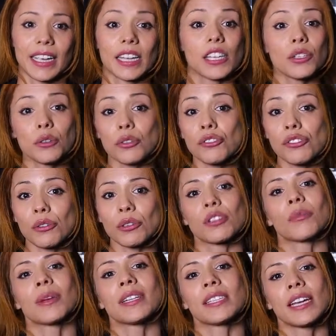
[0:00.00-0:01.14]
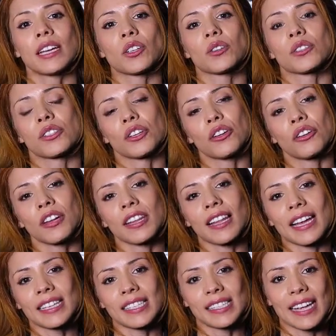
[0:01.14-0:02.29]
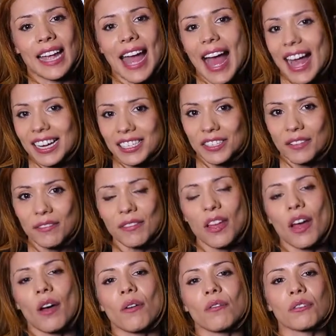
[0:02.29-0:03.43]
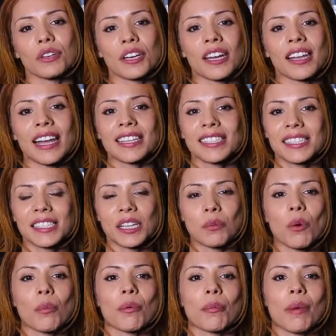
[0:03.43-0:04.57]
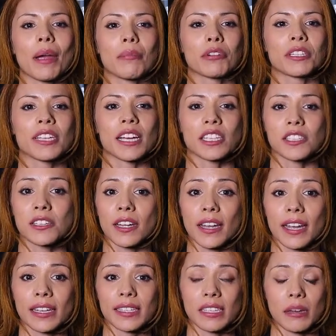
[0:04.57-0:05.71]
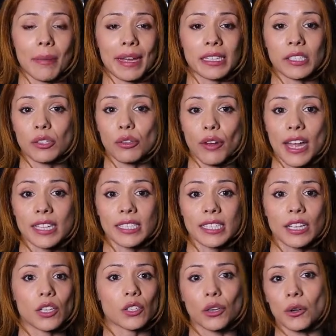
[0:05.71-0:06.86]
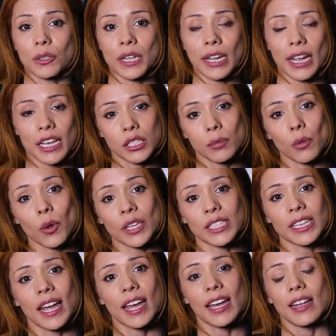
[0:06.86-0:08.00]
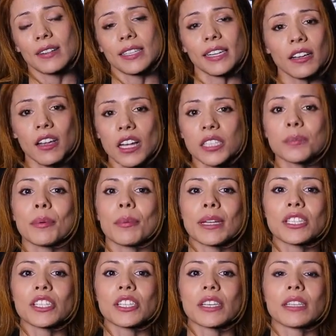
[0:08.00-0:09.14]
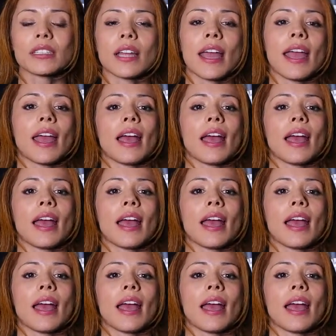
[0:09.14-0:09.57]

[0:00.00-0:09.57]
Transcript: It is crucial to maintain your security licensing active. Fortinet licensing will provide protection against advanced threats, zero-day exploits, data loss prevention,